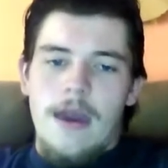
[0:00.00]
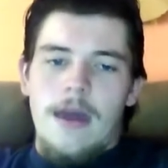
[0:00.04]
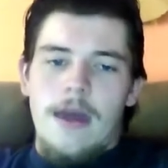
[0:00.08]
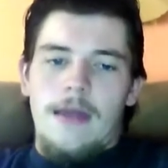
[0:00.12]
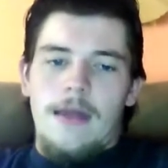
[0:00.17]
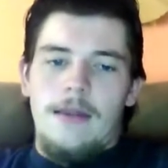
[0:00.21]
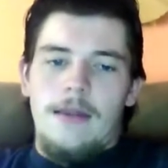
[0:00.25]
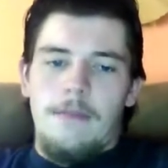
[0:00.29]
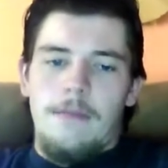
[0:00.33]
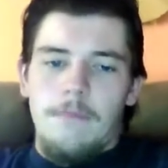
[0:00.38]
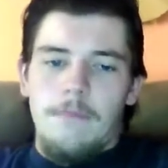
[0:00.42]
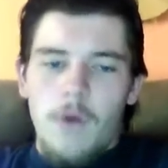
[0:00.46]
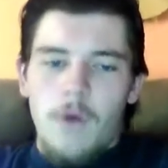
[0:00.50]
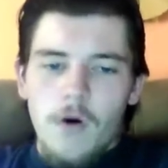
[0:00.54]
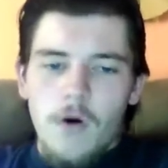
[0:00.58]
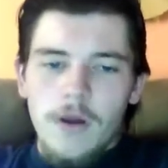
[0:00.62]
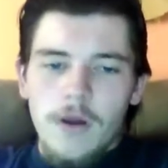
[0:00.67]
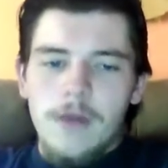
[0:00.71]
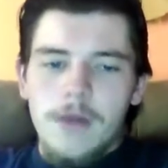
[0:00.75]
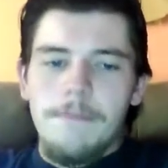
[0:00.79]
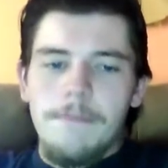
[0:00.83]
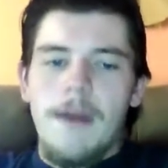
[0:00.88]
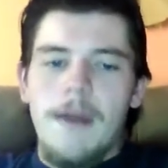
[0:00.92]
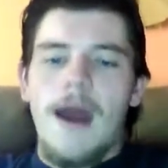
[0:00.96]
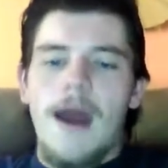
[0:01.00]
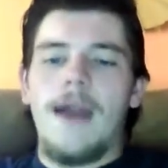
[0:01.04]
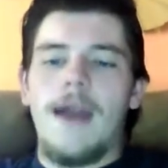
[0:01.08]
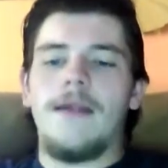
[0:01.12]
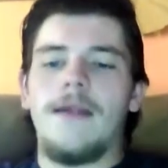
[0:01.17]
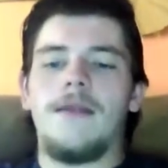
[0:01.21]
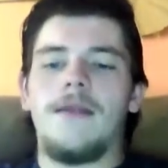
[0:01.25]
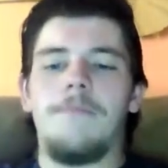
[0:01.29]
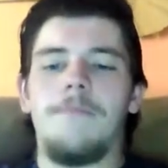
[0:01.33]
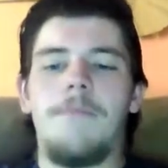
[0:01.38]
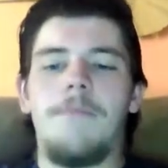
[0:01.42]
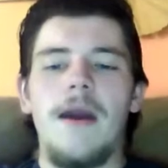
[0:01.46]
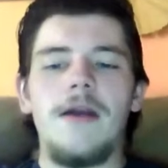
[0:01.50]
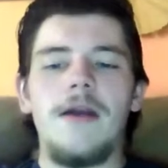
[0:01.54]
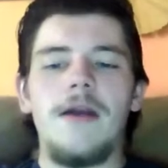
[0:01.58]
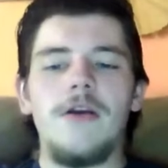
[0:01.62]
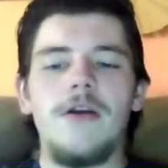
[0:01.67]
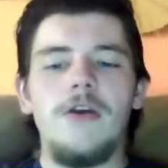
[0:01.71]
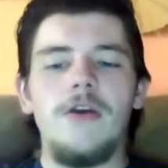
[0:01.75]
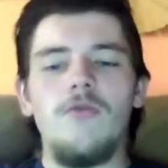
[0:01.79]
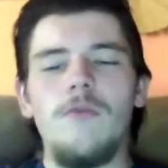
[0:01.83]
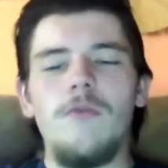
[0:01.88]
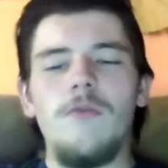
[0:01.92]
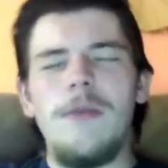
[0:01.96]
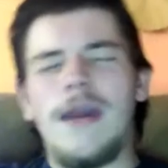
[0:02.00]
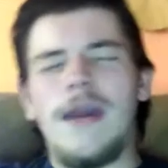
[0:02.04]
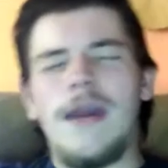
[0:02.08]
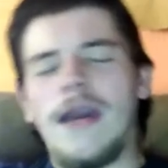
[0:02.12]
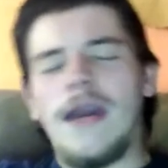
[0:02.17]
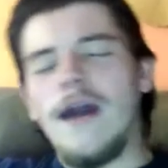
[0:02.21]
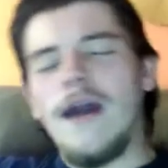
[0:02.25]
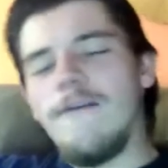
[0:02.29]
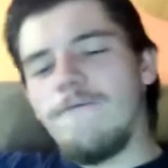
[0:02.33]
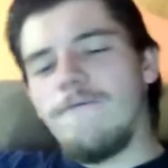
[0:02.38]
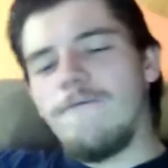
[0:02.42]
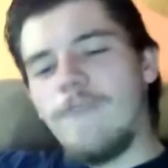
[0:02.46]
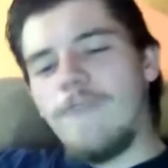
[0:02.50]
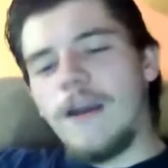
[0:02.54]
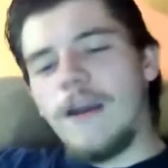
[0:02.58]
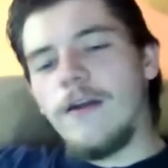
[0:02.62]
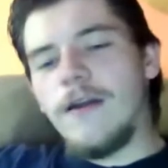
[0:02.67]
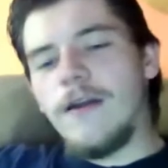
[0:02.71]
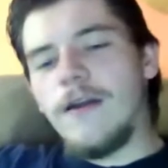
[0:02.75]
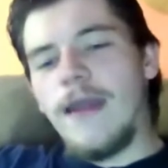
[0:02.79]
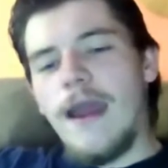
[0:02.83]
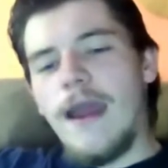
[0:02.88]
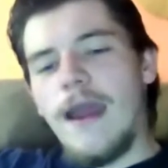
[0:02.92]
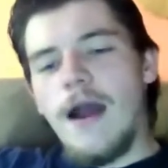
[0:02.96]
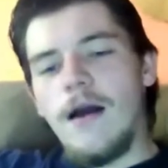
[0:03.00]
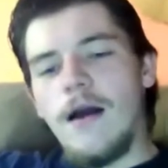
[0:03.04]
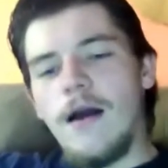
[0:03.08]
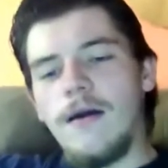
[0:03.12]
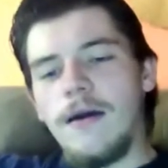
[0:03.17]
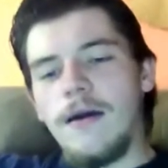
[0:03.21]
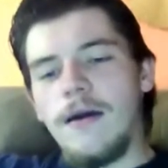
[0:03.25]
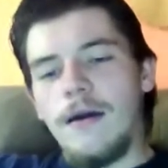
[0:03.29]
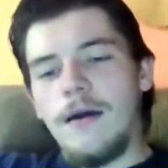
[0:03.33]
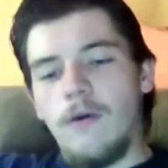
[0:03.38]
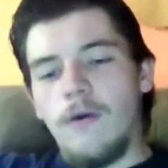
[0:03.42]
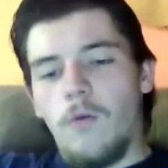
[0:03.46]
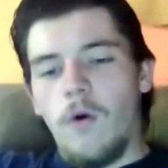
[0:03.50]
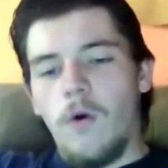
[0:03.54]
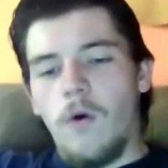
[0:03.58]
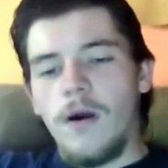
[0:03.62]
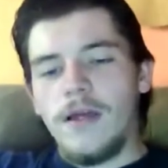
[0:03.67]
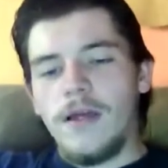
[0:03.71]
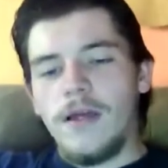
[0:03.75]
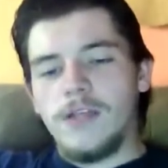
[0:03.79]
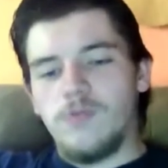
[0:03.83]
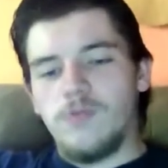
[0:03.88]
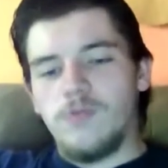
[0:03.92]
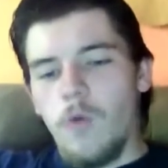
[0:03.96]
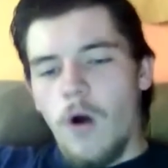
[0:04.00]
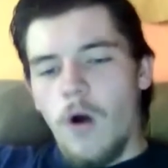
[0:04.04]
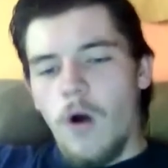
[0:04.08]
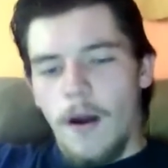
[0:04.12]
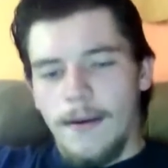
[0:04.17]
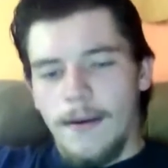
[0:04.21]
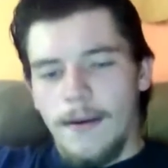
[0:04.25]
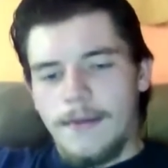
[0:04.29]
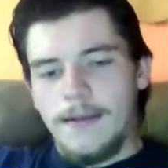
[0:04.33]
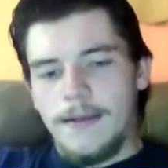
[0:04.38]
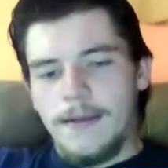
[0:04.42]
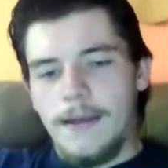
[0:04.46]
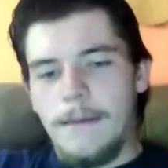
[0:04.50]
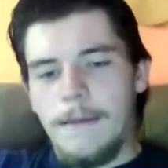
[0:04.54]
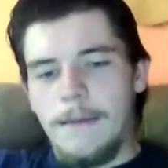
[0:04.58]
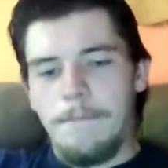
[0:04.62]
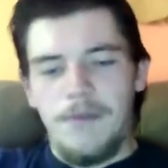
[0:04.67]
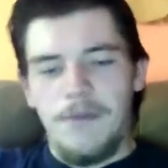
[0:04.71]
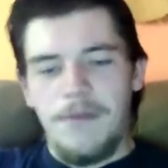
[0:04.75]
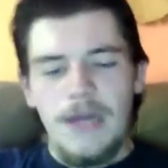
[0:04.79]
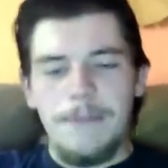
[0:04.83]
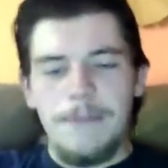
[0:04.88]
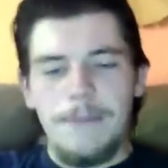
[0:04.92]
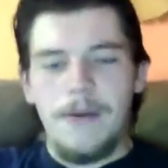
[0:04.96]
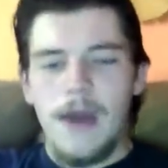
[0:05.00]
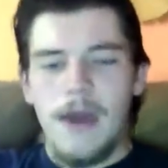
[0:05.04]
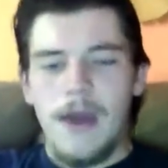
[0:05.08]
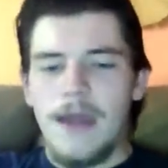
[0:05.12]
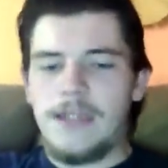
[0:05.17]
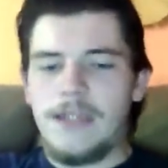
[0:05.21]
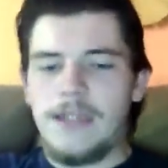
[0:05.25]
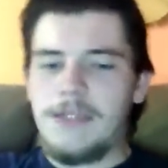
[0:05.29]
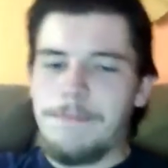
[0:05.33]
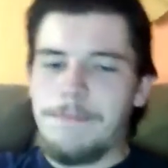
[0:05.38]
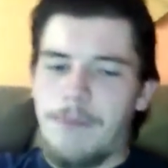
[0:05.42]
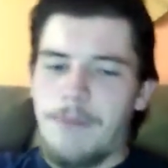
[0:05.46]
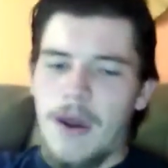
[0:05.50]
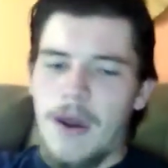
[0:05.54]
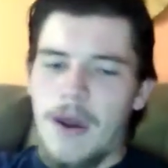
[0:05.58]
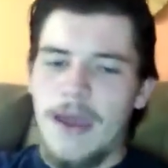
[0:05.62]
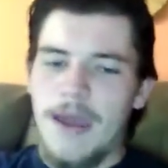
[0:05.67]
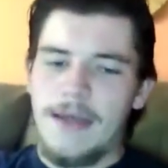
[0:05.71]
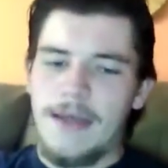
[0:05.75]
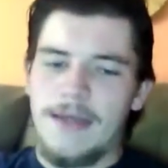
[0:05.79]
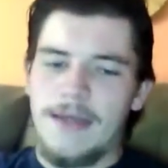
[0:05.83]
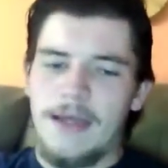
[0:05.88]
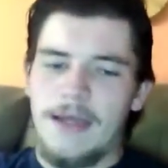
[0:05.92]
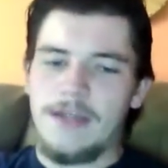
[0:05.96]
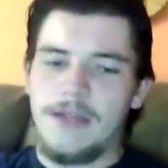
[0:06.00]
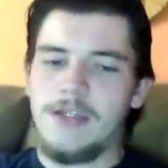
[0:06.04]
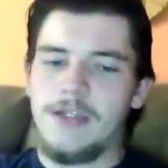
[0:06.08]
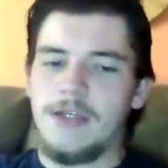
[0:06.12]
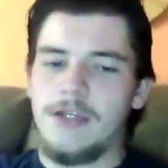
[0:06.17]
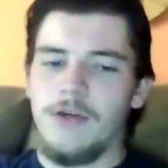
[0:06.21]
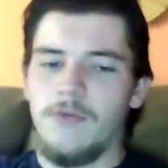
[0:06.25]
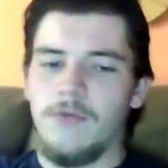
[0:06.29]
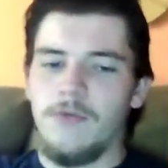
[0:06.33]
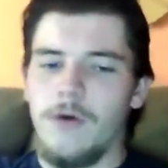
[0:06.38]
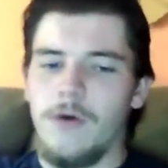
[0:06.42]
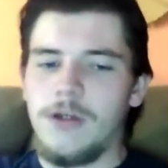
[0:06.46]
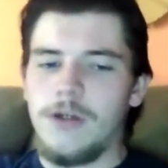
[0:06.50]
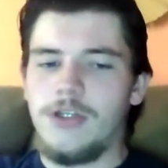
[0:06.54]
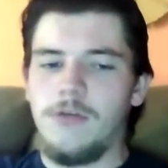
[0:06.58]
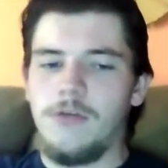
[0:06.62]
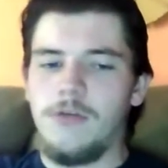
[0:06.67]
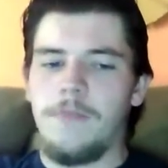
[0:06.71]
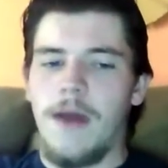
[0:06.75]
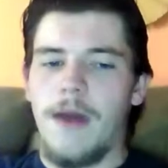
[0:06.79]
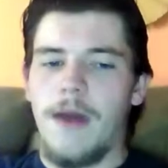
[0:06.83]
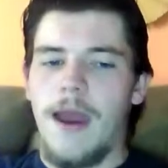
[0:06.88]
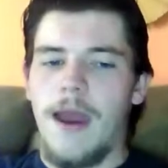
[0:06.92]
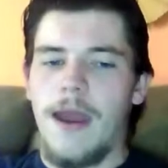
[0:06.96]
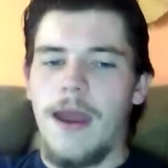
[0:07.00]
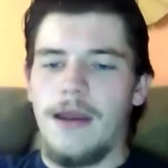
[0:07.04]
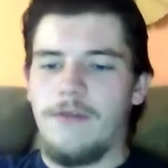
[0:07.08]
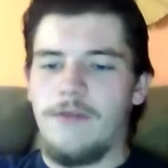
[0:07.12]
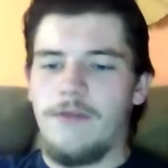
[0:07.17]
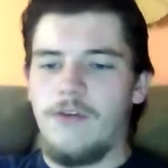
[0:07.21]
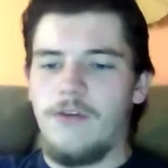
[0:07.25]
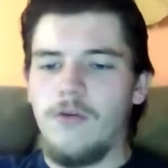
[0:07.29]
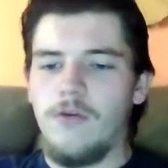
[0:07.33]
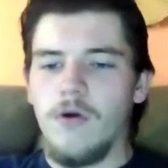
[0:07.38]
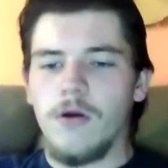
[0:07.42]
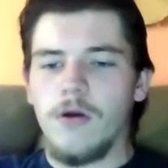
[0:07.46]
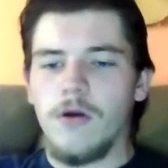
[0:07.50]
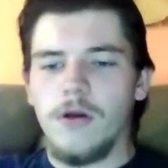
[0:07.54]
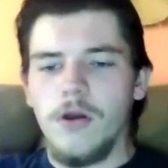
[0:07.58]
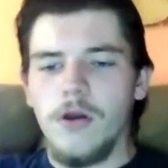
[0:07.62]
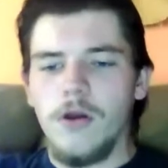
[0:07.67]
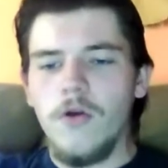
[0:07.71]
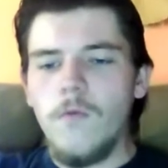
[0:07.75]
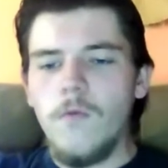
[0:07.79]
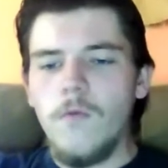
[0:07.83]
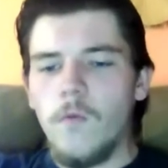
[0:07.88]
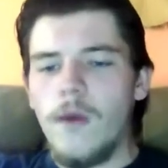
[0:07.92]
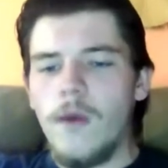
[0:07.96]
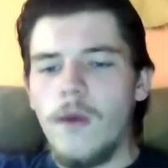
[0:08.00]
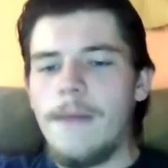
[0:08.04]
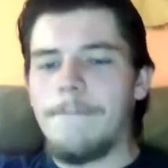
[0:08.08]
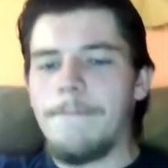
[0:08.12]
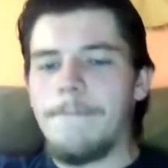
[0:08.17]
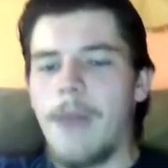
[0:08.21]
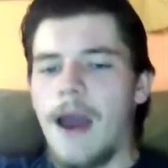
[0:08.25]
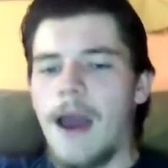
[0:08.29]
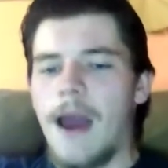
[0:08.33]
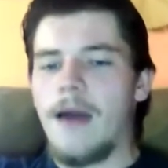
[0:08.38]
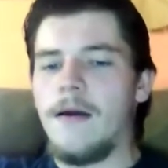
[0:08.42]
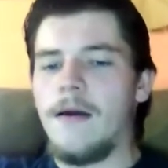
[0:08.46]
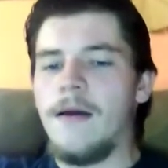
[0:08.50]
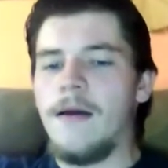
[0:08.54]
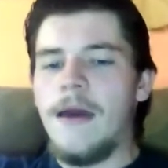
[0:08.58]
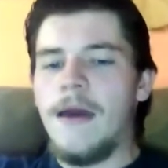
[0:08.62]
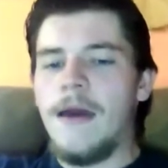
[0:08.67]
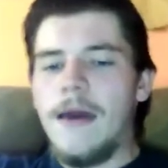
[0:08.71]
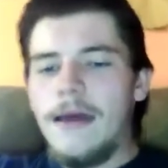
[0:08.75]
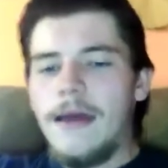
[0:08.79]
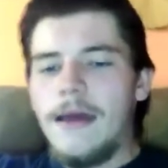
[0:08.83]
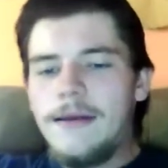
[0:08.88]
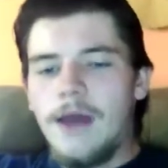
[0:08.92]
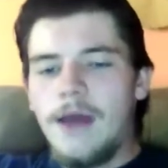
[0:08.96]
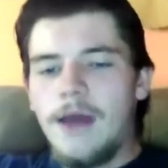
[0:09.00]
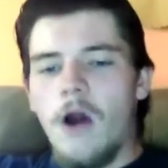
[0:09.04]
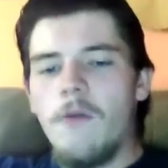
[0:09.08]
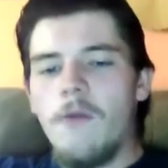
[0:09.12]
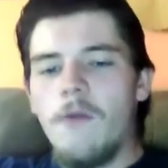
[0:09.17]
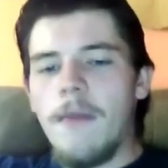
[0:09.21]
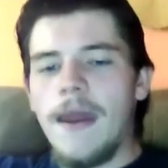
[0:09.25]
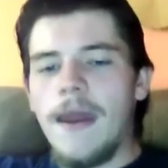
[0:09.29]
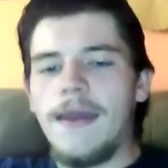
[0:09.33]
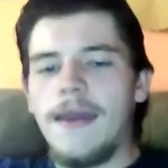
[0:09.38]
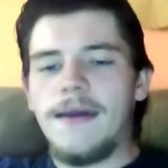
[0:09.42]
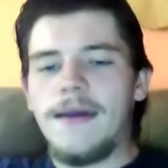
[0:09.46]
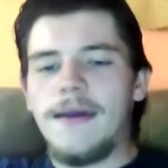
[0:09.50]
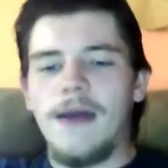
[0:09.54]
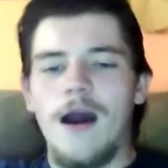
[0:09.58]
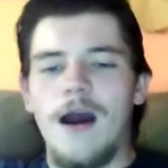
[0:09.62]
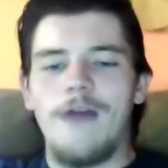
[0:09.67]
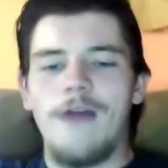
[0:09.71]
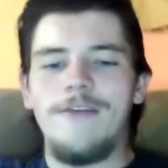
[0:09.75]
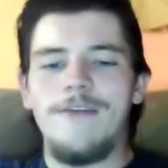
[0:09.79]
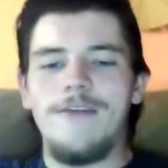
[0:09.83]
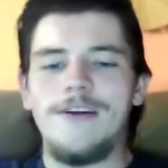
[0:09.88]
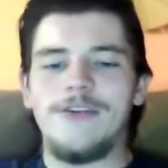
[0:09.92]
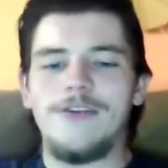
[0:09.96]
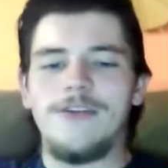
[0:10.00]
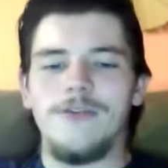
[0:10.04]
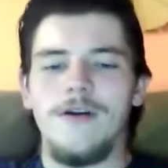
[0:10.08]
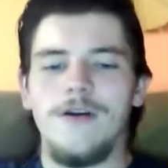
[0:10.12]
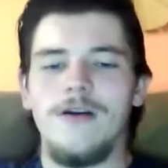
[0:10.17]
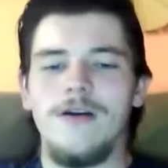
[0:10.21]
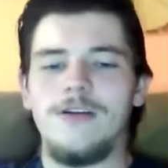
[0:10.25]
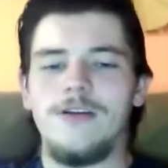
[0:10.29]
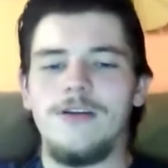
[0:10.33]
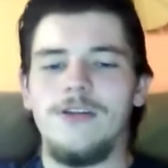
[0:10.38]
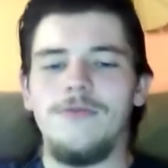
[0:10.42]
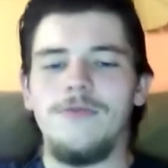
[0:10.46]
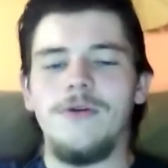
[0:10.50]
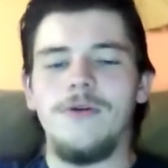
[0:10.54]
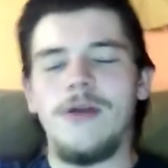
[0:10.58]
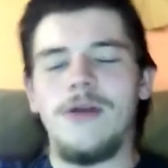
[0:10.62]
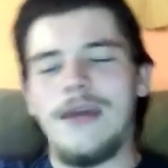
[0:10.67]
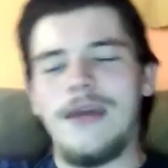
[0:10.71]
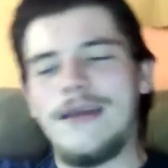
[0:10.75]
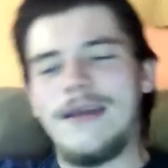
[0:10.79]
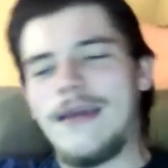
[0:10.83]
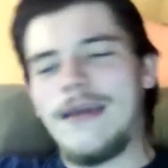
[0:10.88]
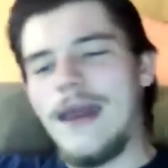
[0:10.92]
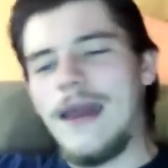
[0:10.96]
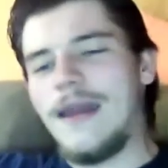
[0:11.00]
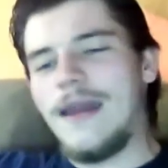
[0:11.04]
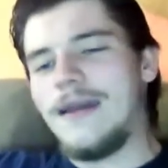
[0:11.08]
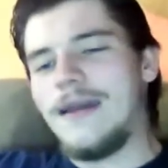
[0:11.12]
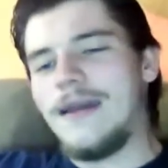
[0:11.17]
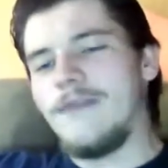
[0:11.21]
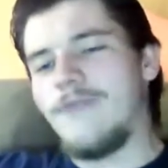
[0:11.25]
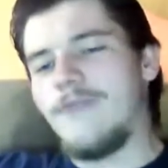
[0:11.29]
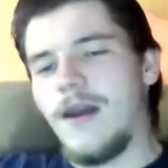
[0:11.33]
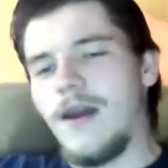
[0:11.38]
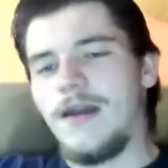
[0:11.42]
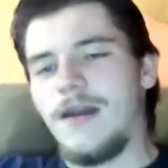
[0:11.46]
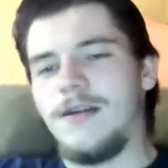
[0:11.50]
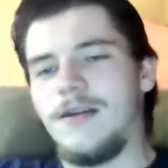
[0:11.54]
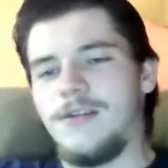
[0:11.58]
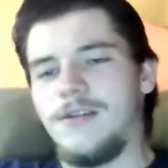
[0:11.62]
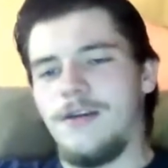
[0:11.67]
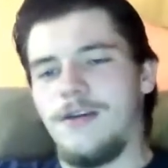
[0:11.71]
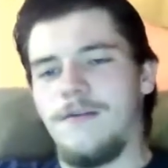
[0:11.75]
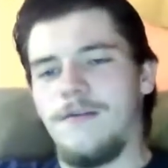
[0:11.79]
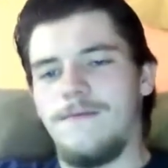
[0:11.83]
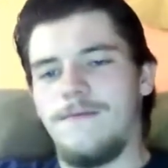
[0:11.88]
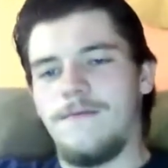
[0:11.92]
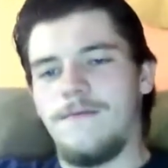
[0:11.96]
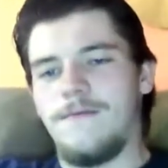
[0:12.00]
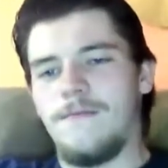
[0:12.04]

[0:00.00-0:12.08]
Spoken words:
The more you buy it, the better you will become figuring out what is what. Be patient, pay attention to what you buy, and if you are a new weed buyer, don't make it obvious or else you will get taken advantage of.